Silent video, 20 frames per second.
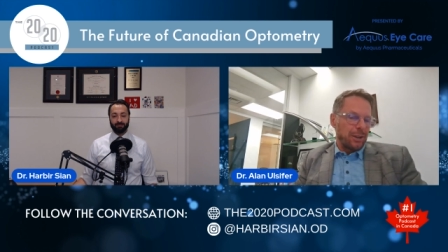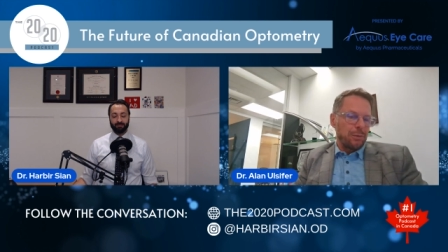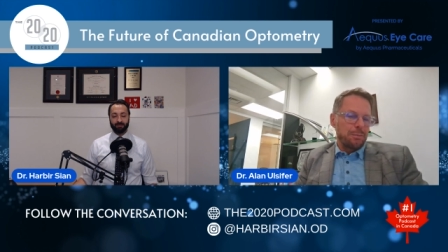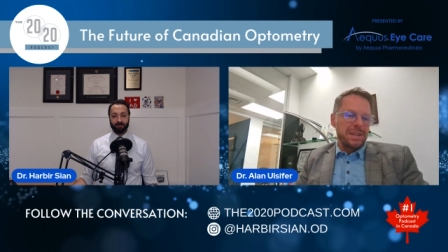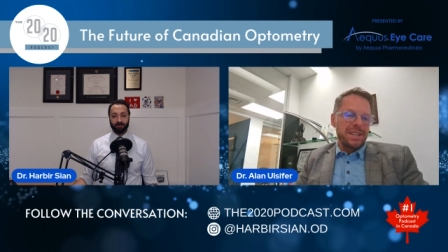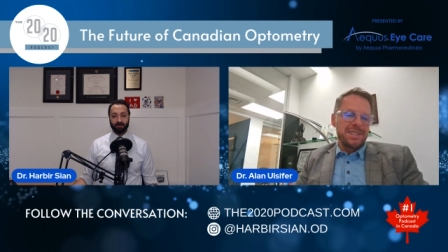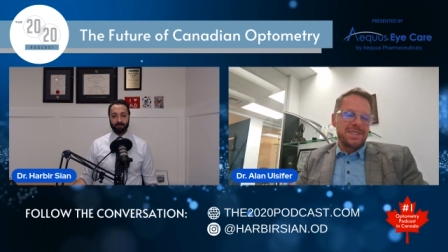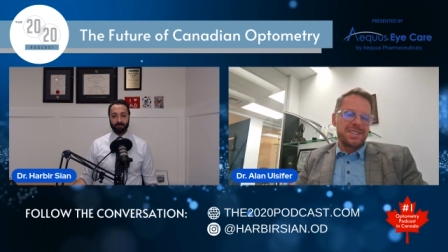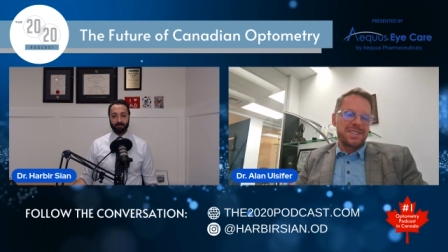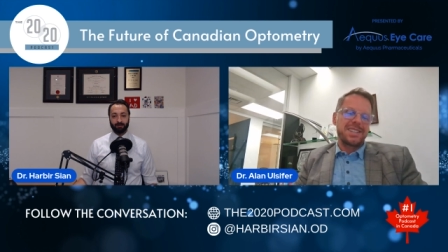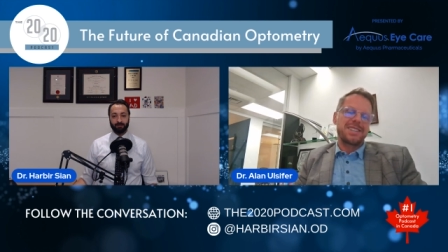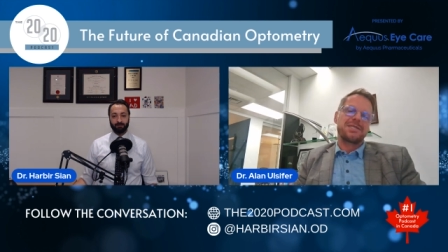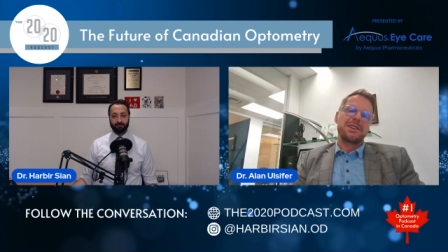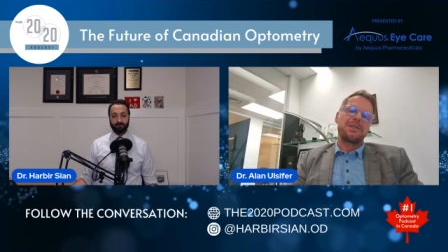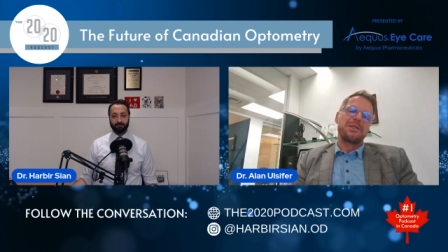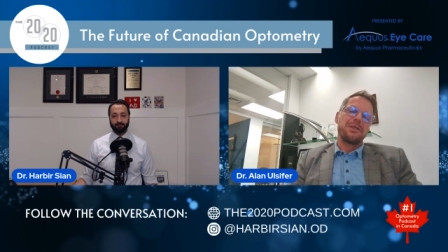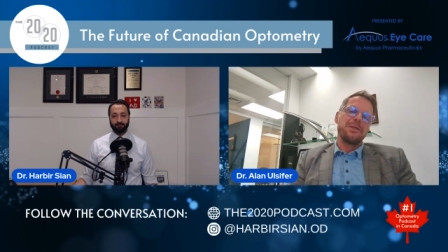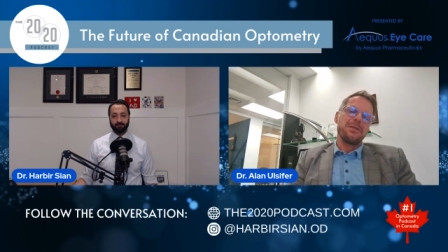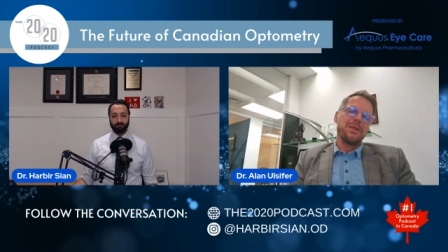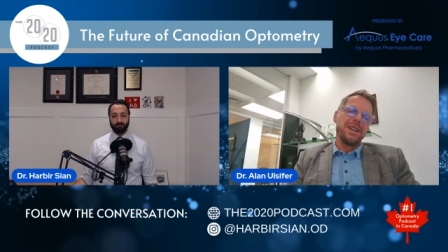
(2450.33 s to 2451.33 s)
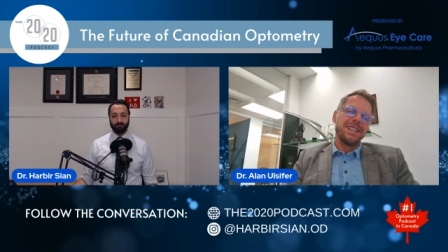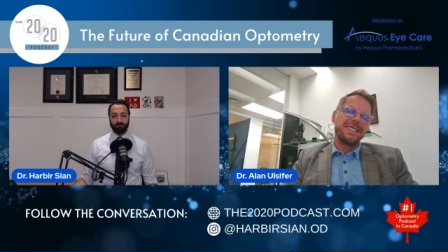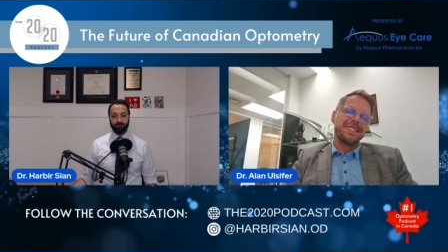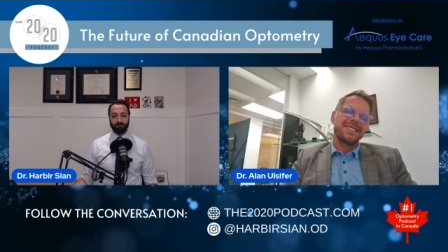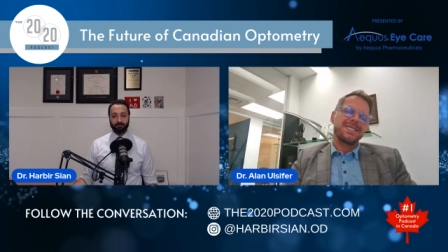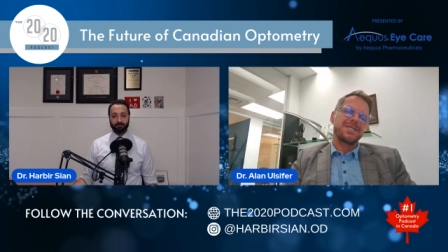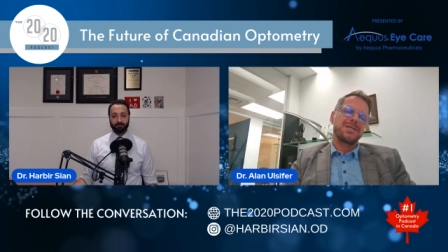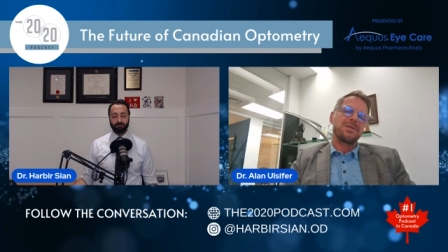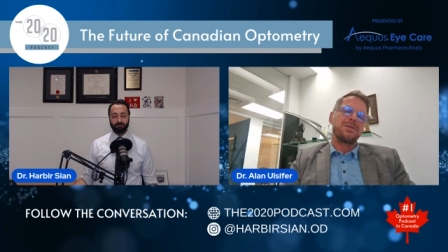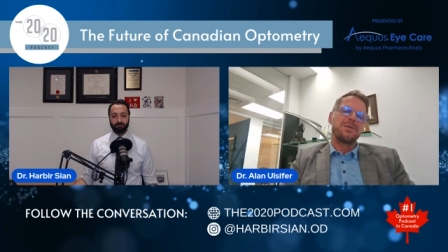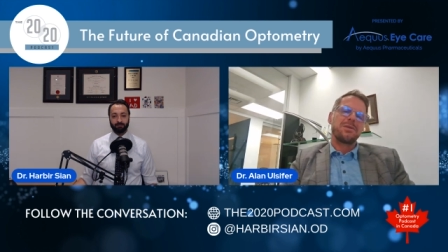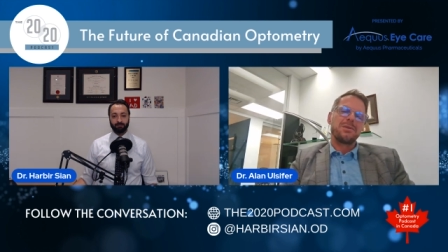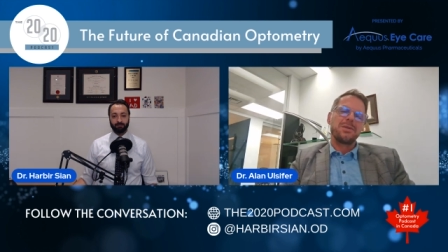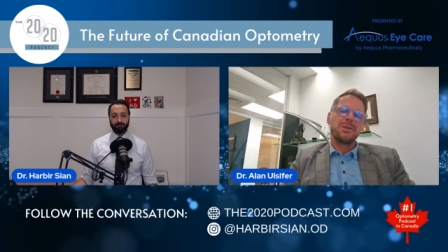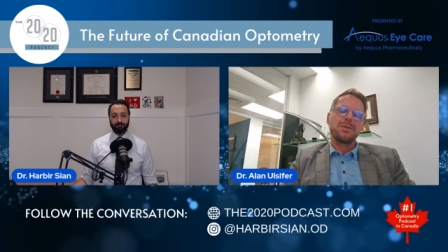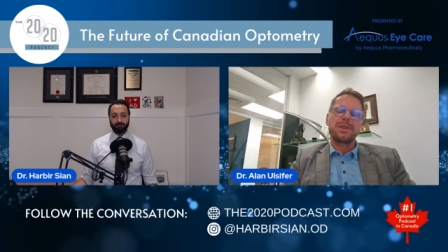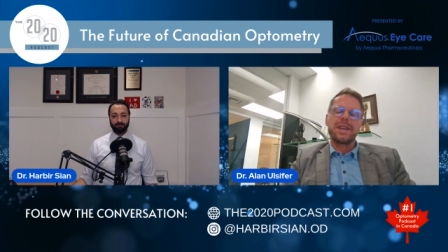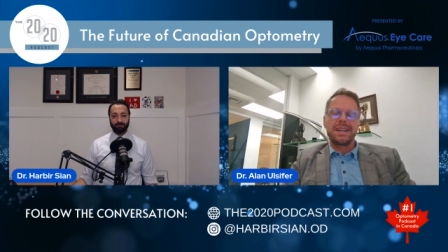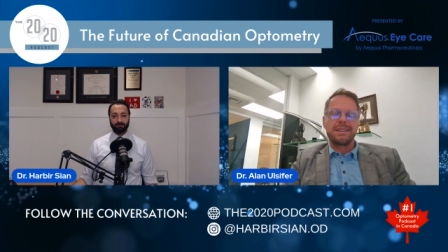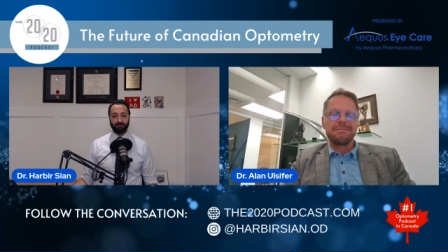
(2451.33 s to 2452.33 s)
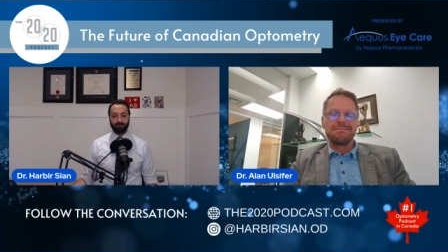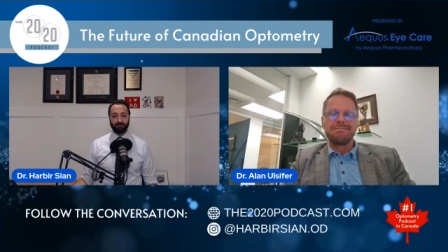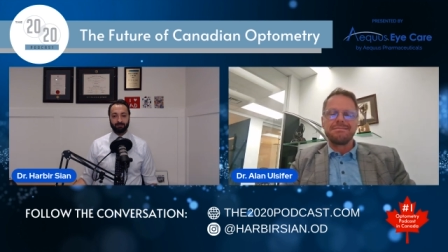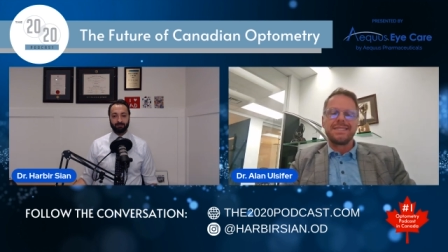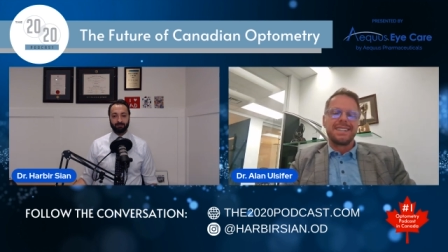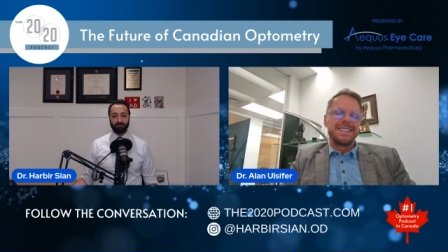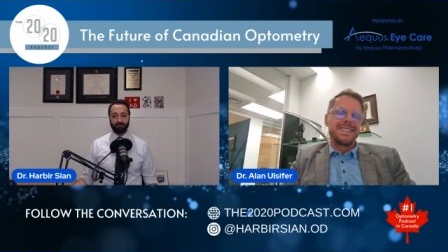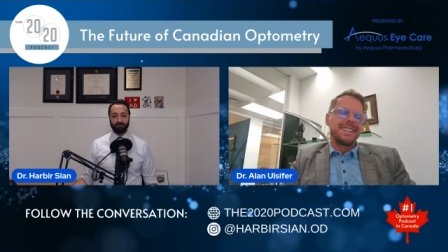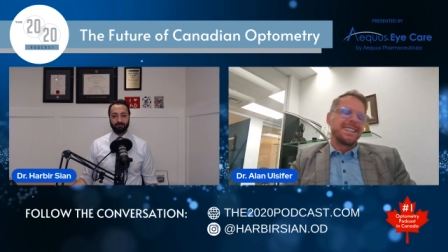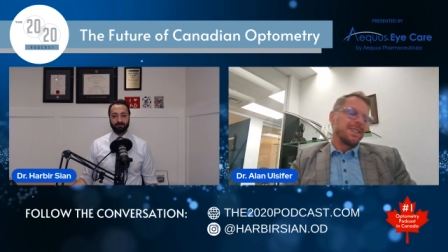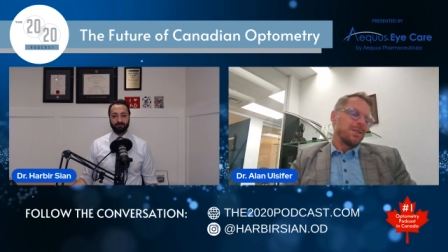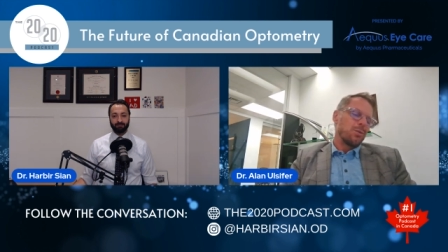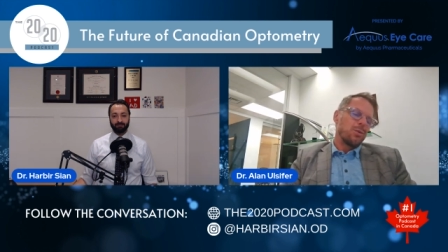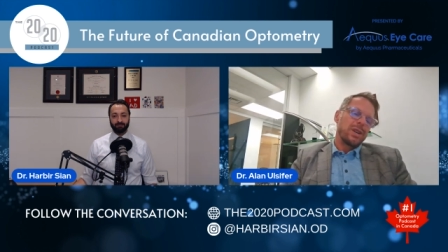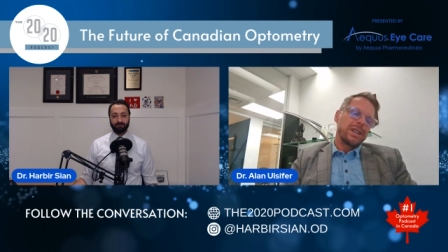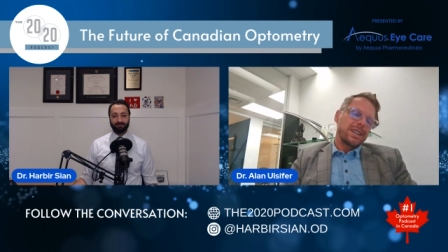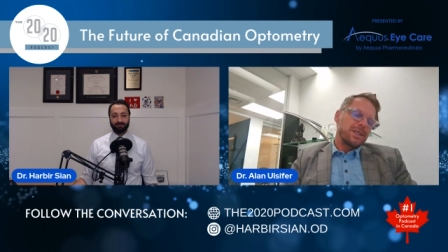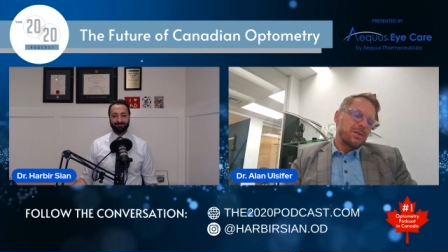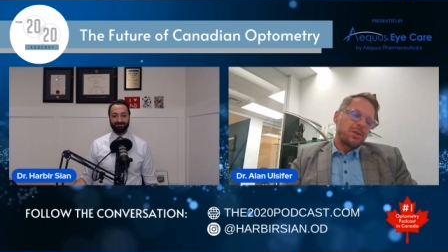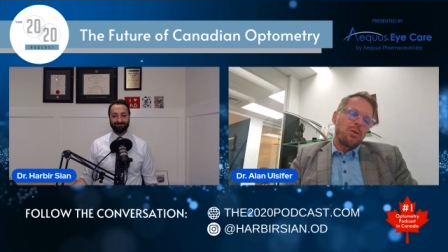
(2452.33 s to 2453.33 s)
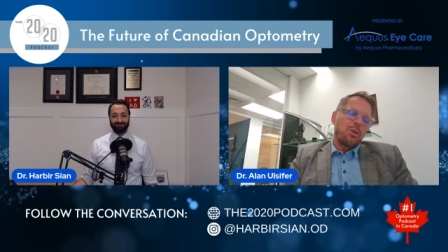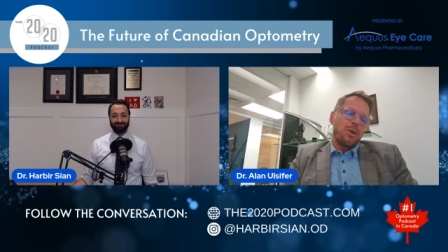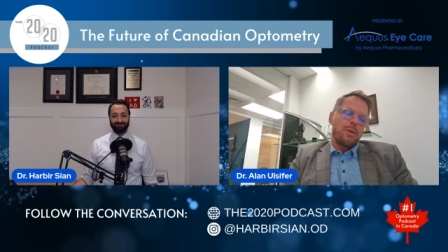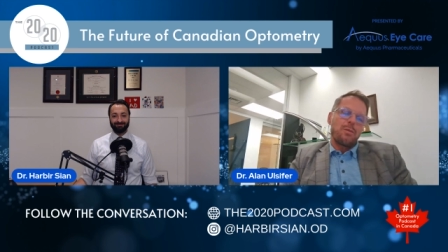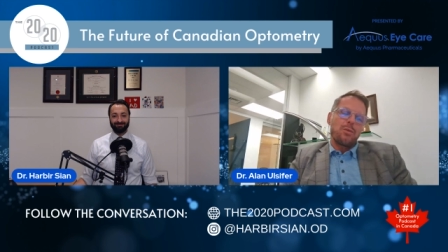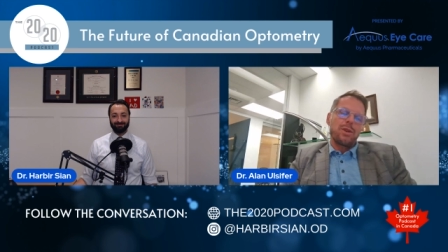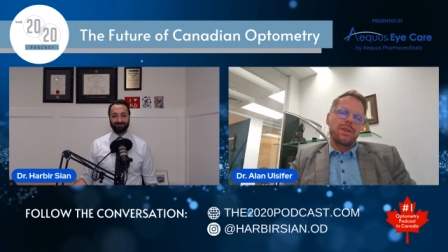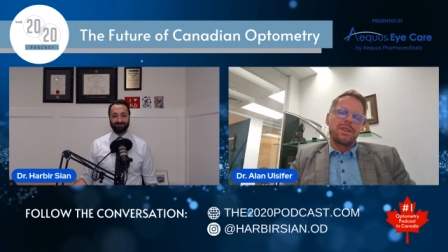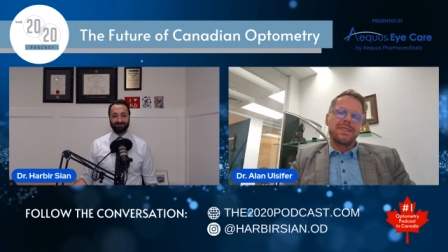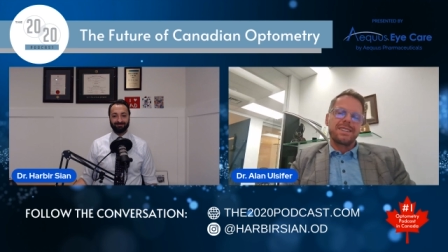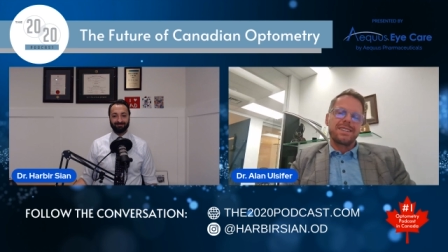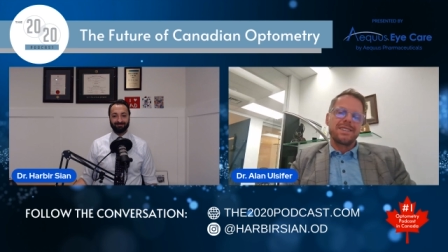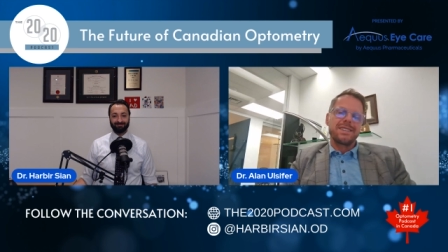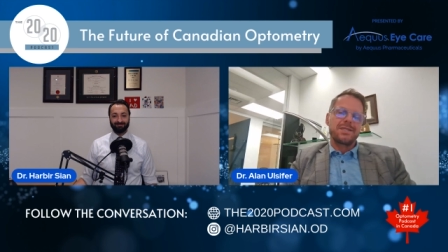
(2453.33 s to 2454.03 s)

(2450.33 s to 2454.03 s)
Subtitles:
PCs under it. So okay, what is corporate?